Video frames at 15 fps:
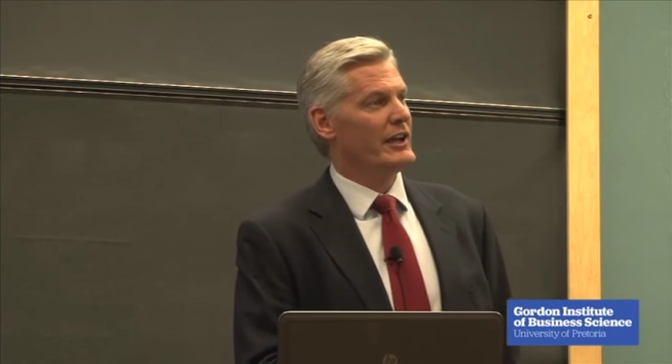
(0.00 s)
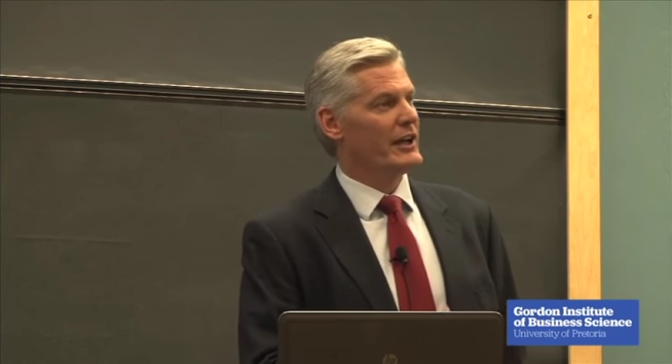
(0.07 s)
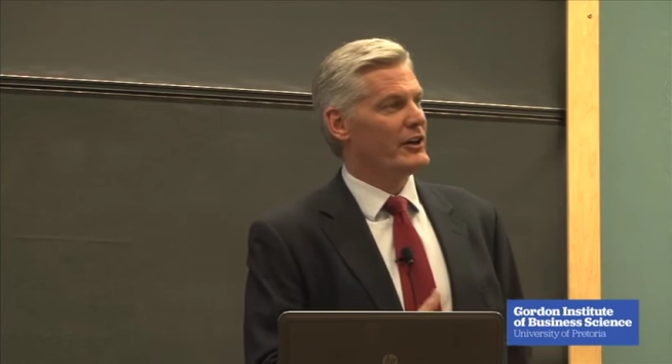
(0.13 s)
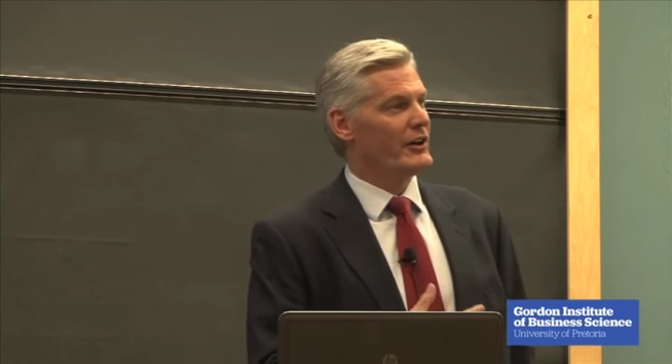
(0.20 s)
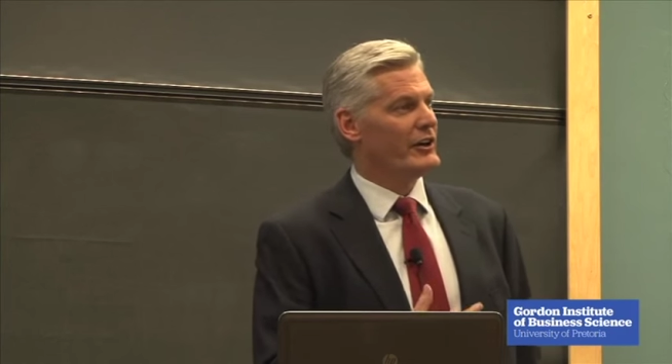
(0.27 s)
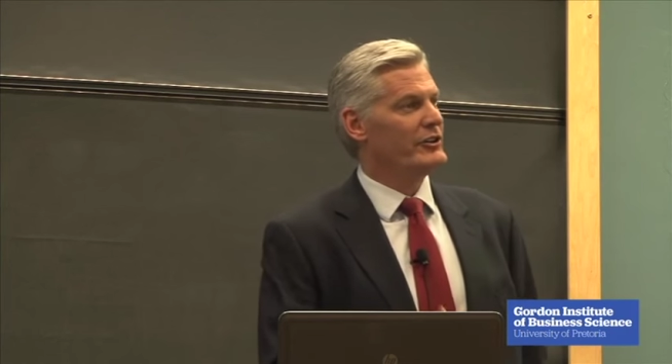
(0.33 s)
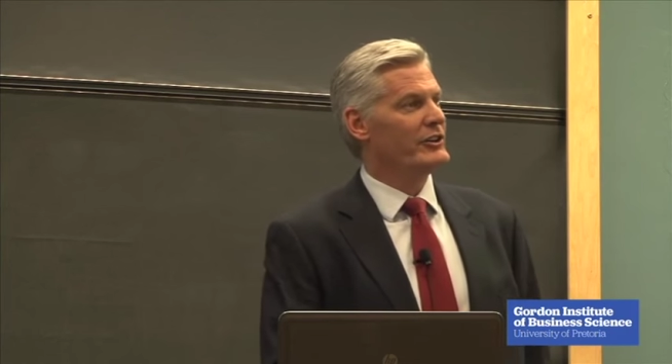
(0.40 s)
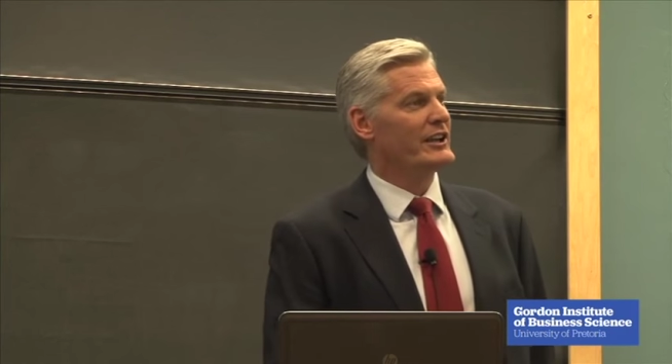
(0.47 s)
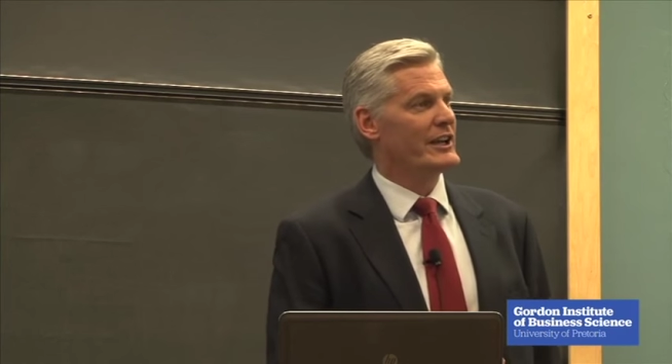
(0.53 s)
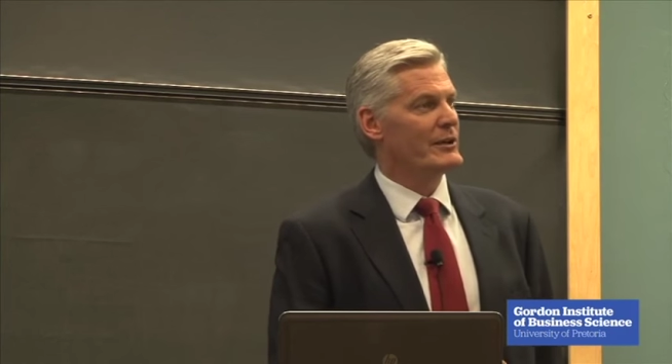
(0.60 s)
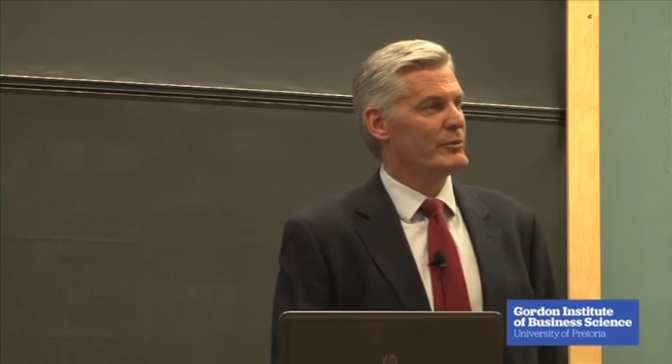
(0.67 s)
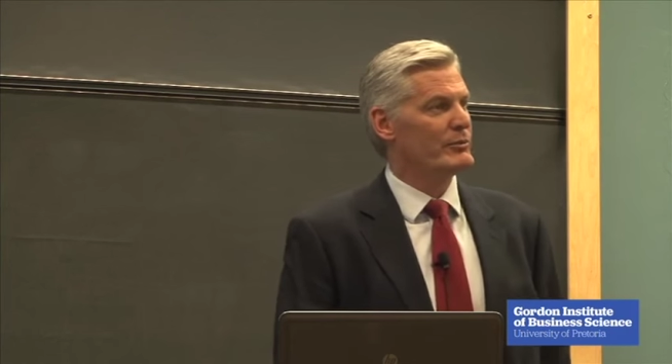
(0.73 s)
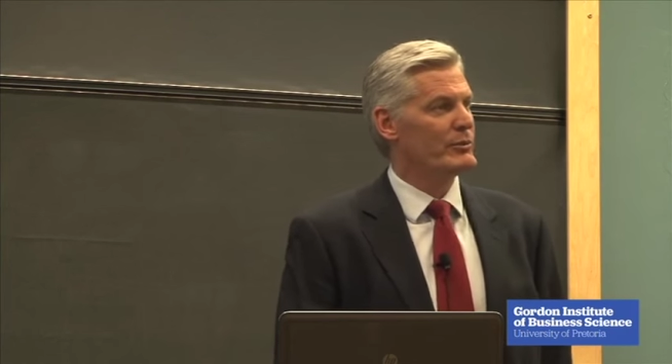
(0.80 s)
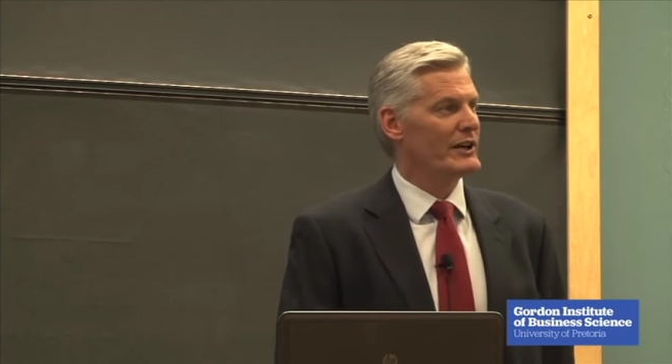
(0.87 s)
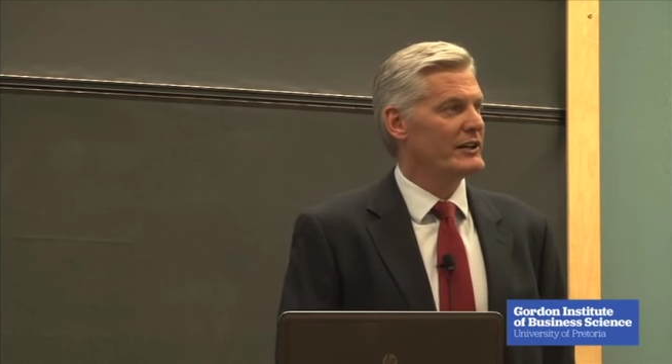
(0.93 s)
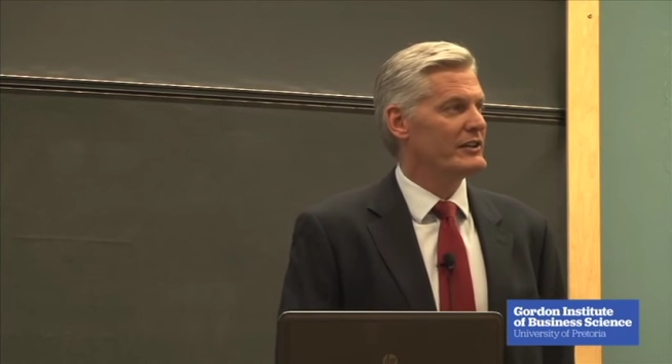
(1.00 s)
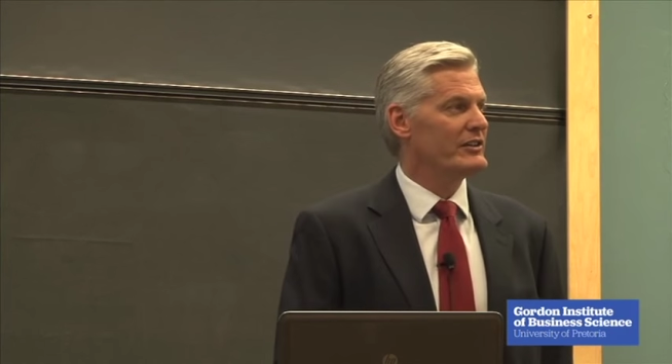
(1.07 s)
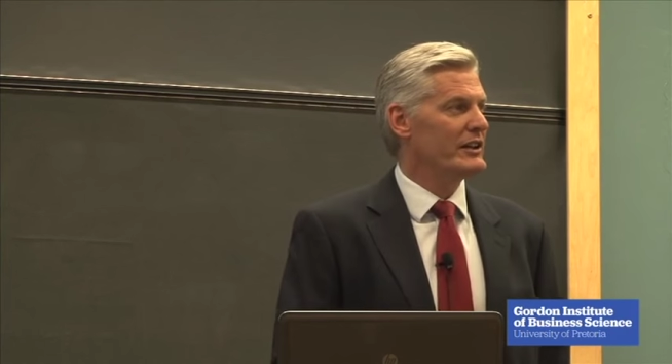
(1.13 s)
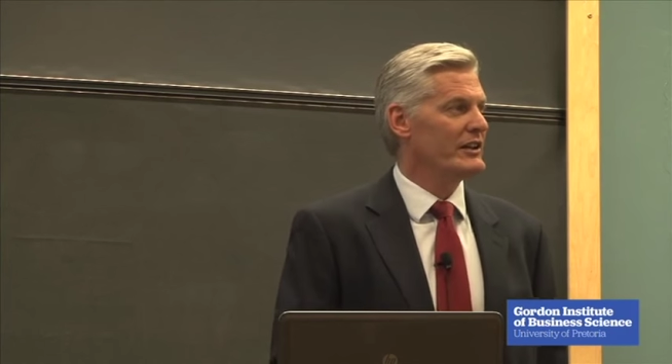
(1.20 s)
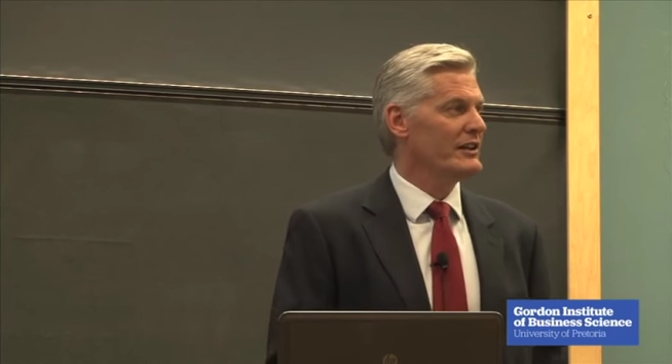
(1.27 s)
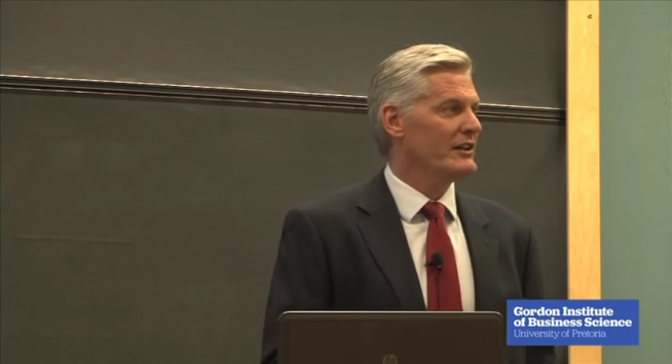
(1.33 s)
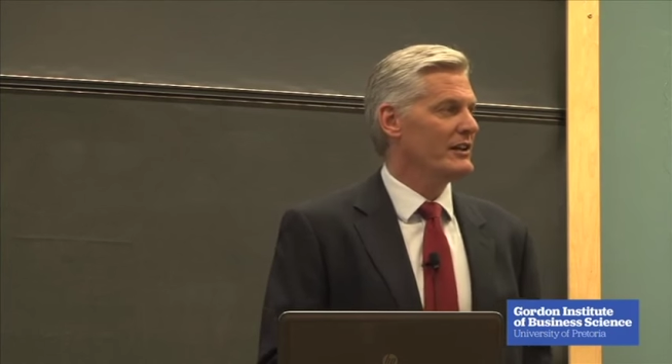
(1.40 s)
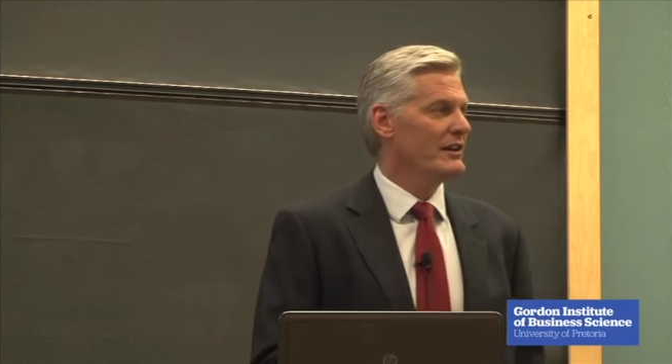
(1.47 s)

our own capability